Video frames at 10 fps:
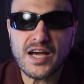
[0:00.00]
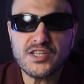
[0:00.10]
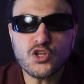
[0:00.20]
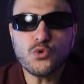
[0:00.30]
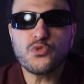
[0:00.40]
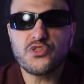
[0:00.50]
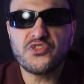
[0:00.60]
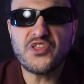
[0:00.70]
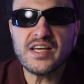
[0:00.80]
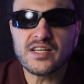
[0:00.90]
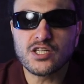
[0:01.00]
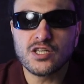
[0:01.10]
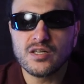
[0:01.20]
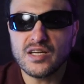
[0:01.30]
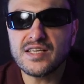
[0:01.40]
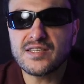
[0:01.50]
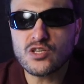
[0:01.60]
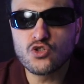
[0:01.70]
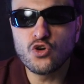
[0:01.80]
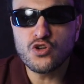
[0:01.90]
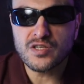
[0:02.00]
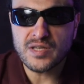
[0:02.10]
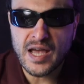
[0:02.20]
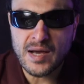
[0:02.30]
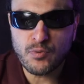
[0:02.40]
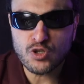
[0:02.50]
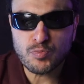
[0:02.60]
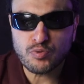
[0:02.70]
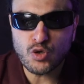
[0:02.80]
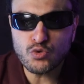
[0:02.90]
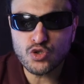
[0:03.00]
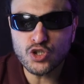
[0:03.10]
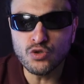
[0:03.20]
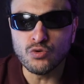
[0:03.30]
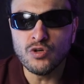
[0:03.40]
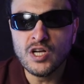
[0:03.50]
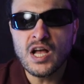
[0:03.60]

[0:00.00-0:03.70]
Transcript: I don't think is as good as AirPods Pro 2.